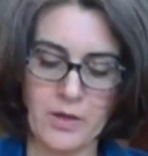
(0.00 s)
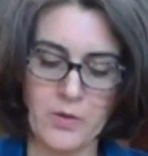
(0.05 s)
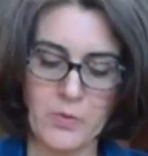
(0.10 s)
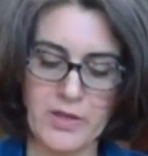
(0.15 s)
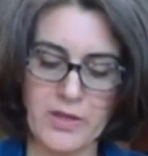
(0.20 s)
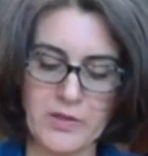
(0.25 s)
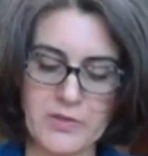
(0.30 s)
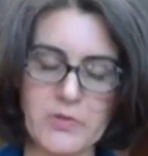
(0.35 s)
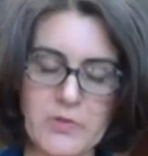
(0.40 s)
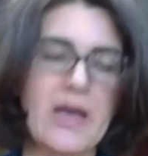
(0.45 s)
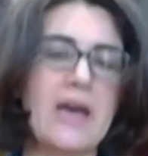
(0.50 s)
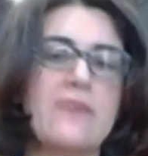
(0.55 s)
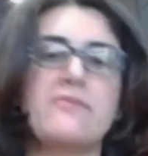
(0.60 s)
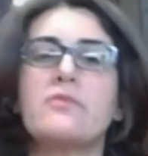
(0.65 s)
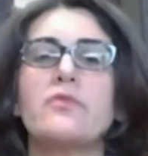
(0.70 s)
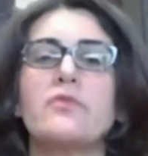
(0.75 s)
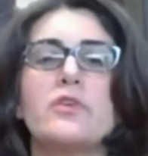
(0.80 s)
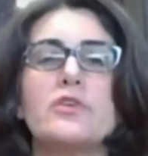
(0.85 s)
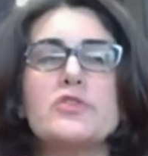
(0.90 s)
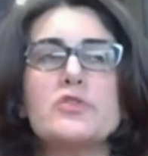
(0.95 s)
Uh, we also have
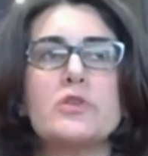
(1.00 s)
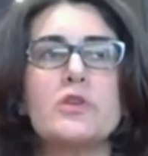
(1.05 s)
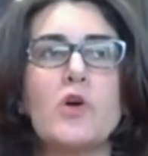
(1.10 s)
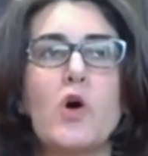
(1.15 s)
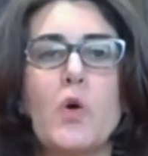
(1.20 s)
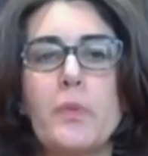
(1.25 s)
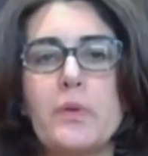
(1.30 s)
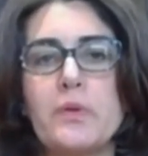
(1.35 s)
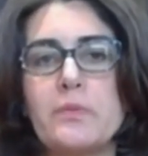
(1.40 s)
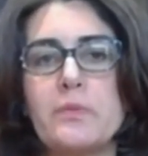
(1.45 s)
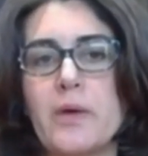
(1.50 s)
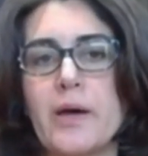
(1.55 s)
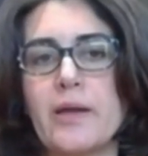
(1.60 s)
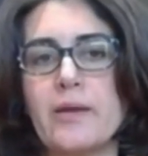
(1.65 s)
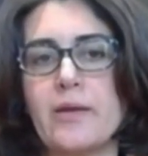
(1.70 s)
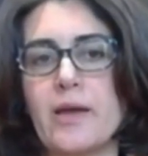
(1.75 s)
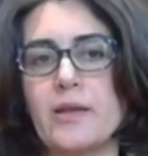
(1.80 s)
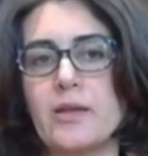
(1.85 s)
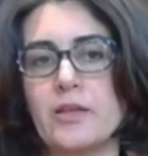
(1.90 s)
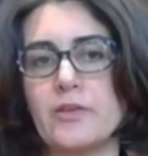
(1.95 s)
a virtual open
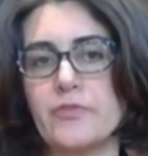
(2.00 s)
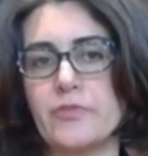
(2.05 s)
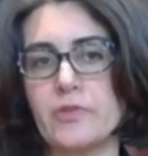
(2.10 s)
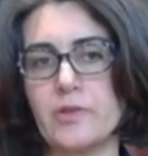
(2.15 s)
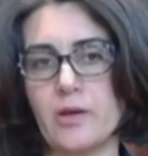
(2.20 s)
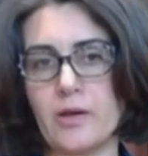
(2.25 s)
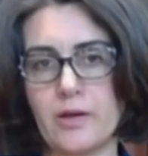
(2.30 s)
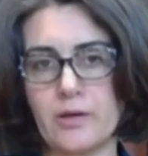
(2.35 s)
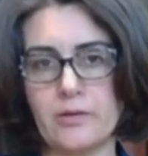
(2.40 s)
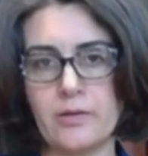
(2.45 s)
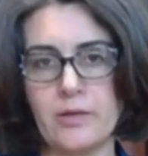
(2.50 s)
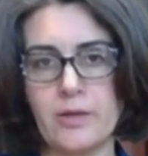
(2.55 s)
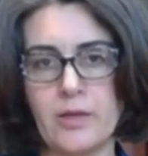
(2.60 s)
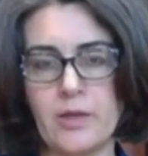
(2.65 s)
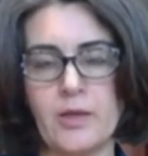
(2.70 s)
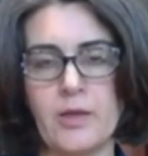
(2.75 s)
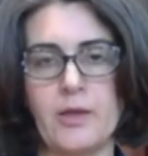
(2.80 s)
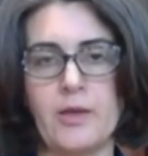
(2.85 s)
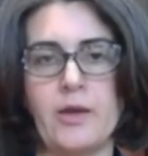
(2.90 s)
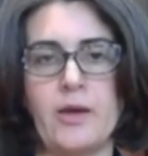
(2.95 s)
mic and iftar.
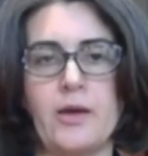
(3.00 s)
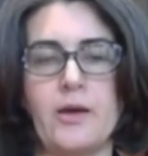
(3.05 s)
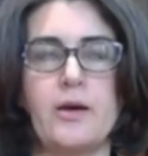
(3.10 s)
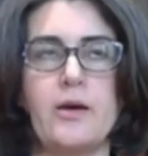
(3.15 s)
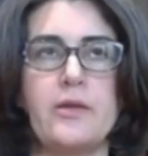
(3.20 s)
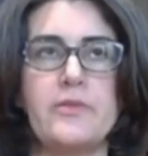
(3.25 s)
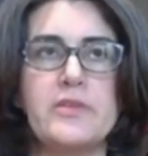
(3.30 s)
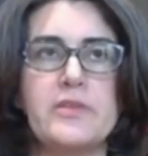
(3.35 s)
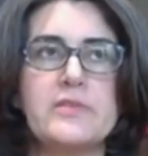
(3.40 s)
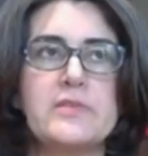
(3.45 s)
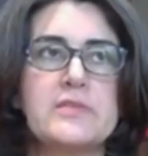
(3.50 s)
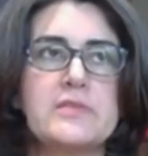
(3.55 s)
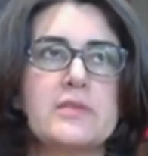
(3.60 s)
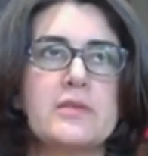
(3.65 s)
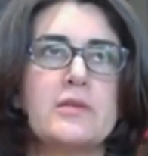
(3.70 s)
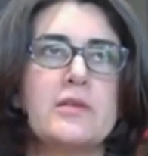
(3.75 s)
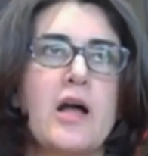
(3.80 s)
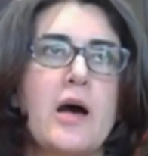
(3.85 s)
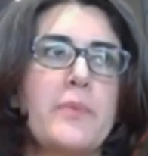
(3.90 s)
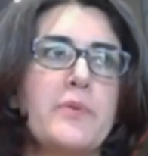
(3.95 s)
Uh, this is
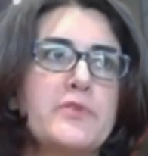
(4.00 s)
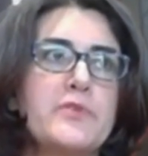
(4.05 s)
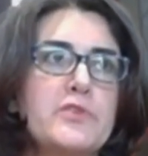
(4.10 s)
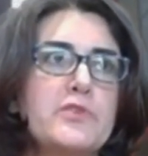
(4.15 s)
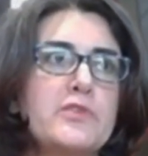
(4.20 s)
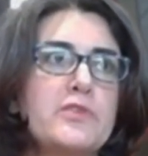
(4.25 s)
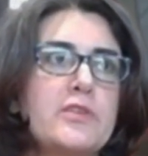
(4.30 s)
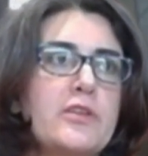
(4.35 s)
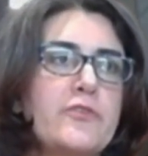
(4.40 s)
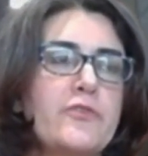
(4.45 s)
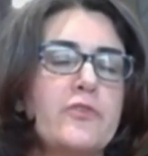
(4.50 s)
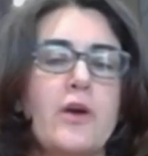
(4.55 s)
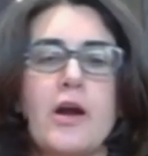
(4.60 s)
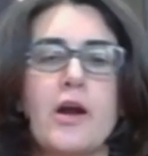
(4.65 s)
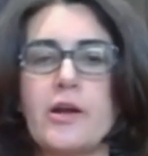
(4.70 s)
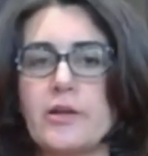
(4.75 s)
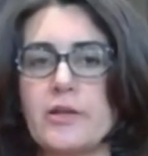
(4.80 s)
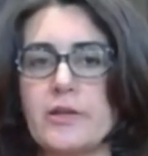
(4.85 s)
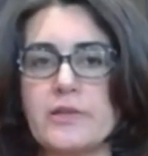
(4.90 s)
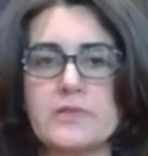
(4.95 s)
an opportunity for
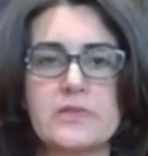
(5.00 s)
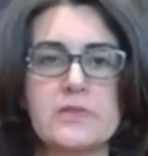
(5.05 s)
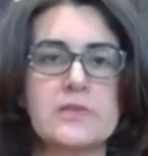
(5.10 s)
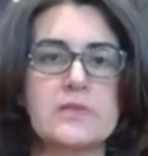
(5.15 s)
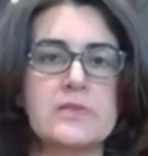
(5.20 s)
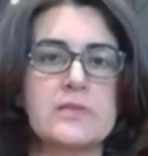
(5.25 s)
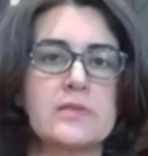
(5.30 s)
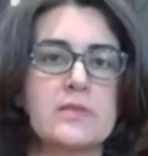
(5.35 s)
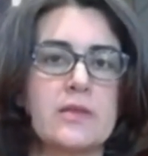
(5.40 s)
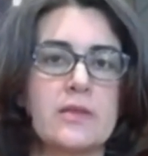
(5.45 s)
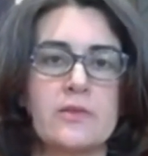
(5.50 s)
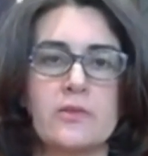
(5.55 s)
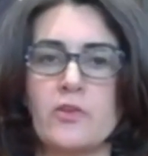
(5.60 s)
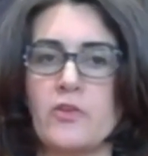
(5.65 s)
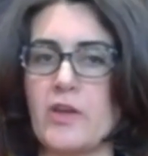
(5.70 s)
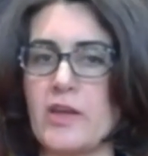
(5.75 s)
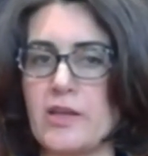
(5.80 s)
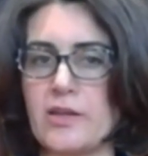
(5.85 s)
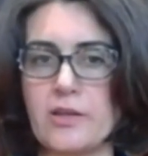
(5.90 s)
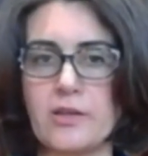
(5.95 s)
artists and
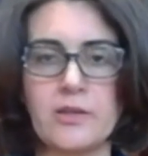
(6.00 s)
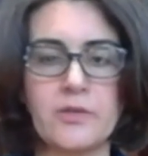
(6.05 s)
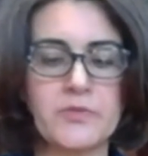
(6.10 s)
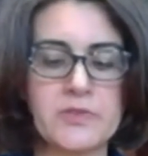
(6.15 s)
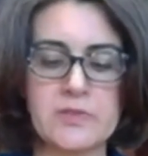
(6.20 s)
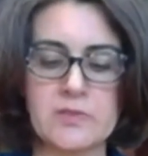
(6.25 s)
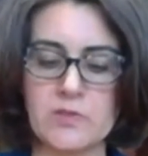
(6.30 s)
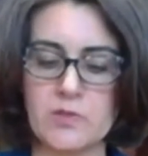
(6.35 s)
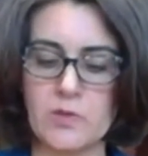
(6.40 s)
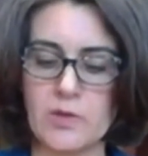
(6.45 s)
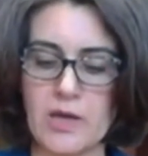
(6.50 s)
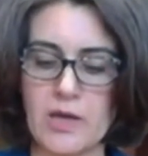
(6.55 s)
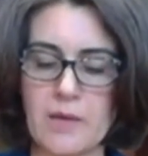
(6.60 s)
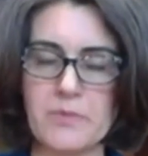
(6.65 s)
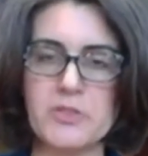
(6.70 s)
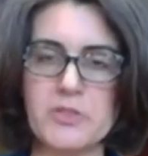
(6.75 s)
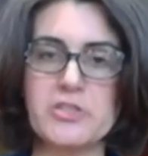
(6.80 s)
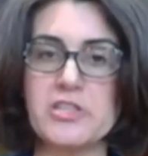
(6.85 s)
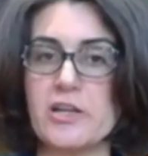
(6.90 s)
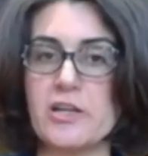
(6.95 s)
creatives to come
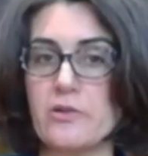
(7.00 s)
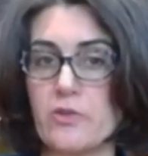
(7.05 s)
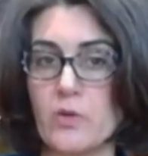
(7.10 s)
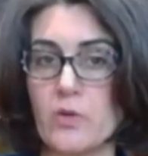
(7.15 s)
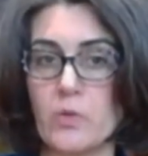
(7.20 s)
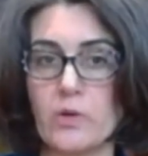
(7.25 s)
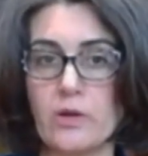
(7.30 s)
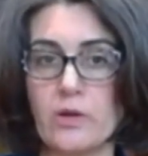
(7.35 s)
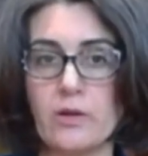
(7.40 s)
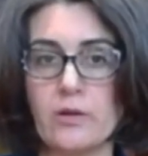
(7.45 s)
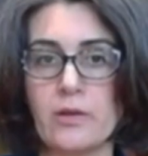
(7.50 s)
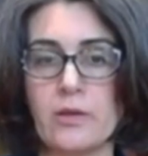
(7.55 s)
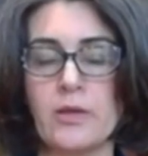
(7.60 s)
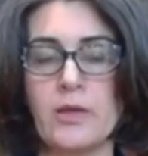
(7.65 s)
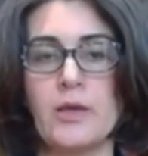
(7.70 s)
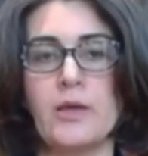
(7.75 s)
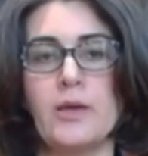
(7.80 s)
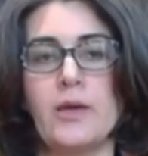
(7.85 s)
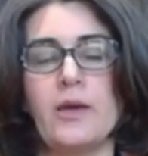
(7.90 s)
and share their work.